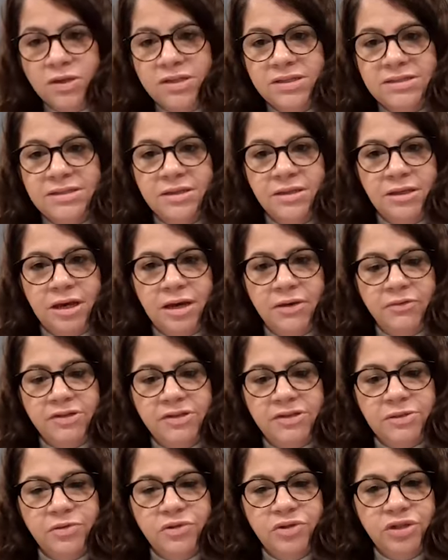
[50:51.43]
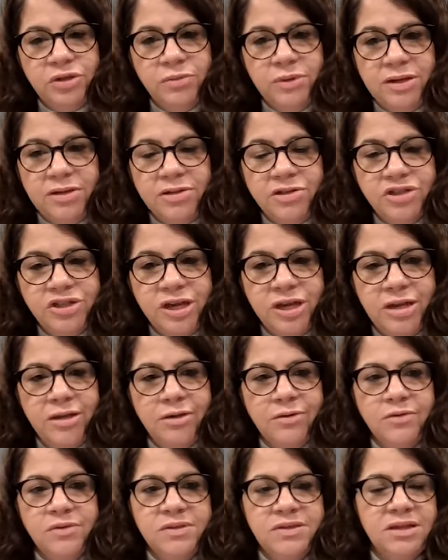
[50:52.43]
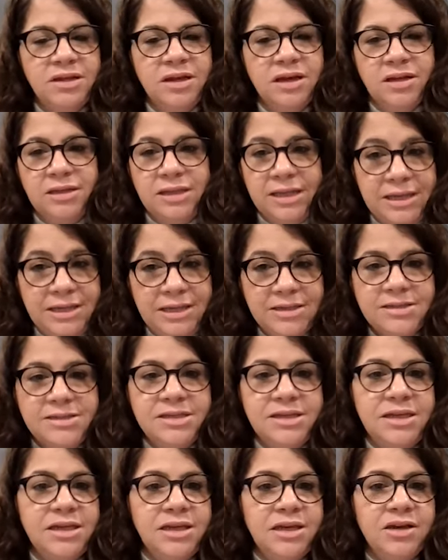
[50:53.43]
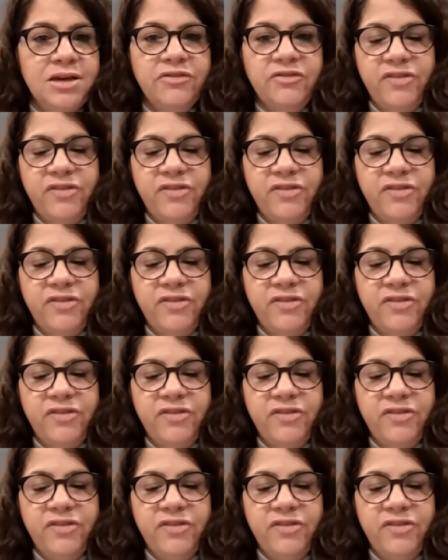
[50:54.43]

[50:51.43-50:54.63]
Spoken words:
us in our social media channels, LinkedIn,